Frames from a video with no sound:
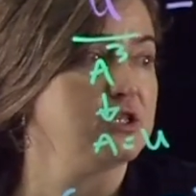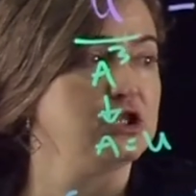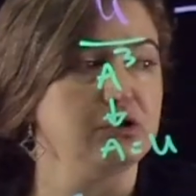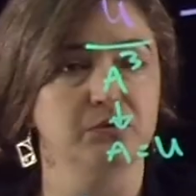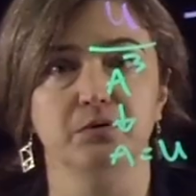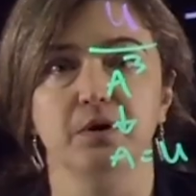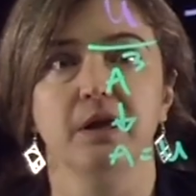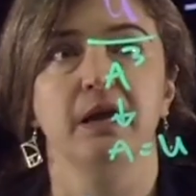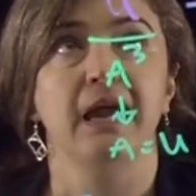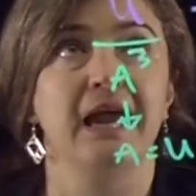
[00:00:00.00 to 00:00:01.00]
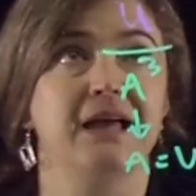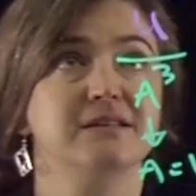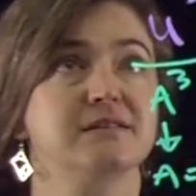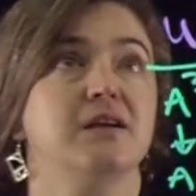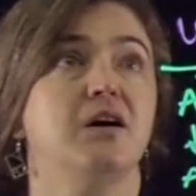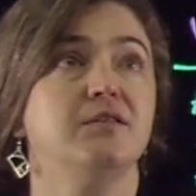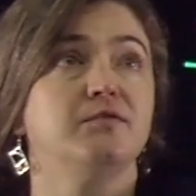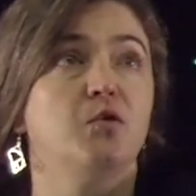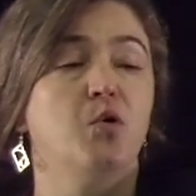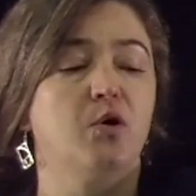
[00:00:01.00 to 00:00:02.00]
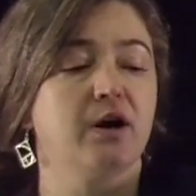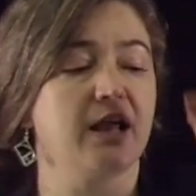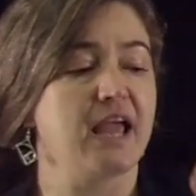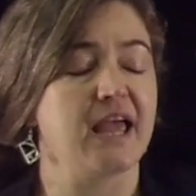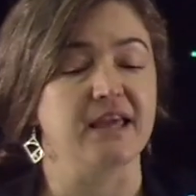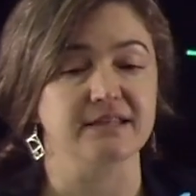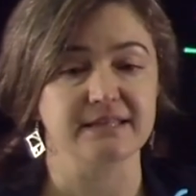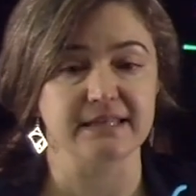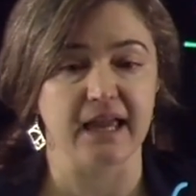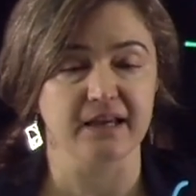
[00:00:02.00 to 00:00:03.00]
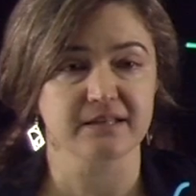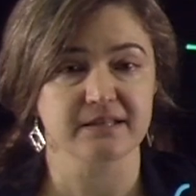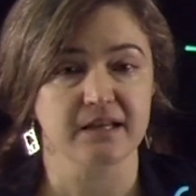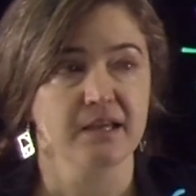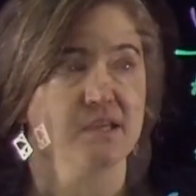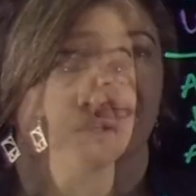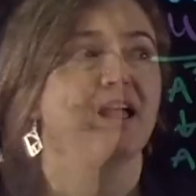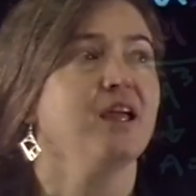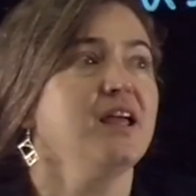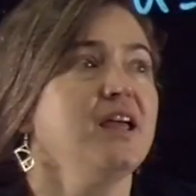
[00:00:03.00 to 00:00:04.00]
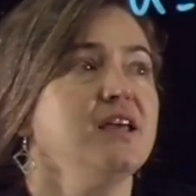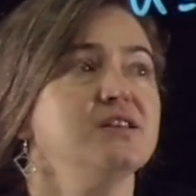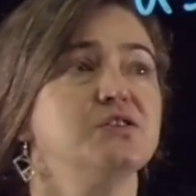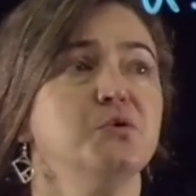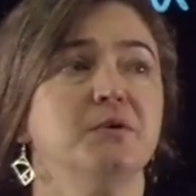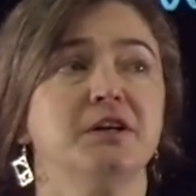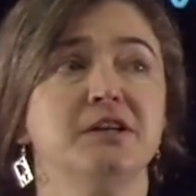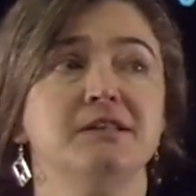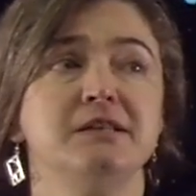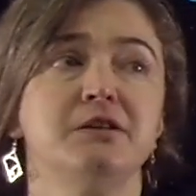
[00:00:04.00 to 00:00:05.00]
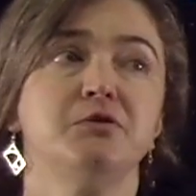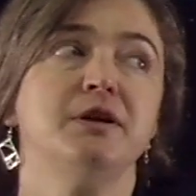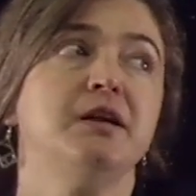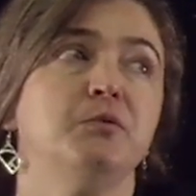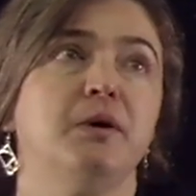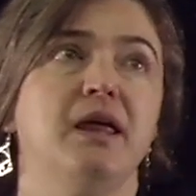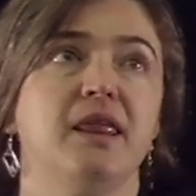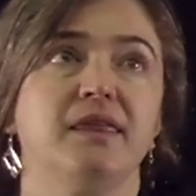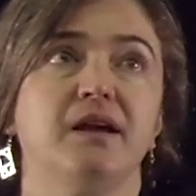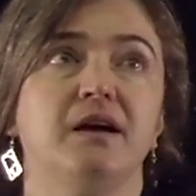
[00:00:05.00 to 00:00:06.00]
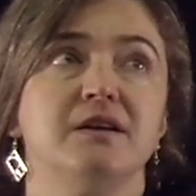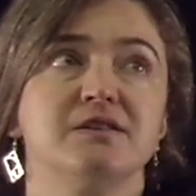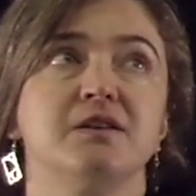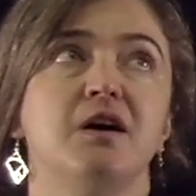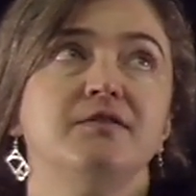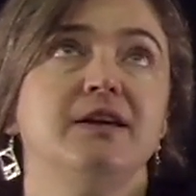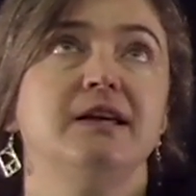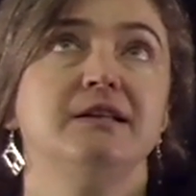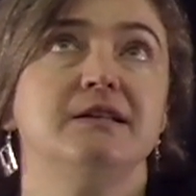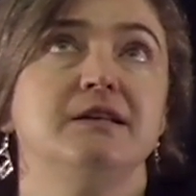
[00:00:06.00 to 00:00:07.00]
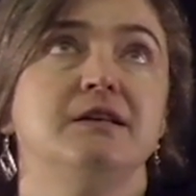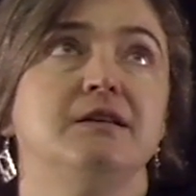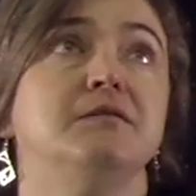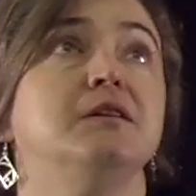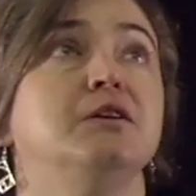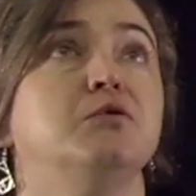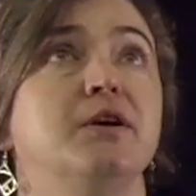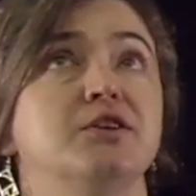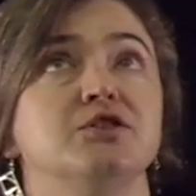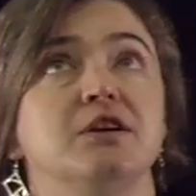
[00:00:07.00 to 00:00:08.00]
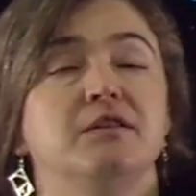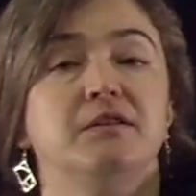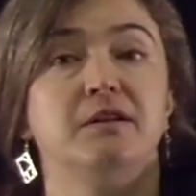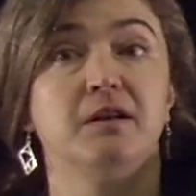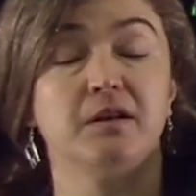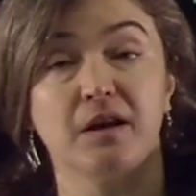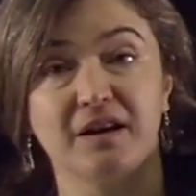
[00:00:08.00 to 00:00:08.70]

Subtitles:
u and solve for x next. So we're continuing with solving the equation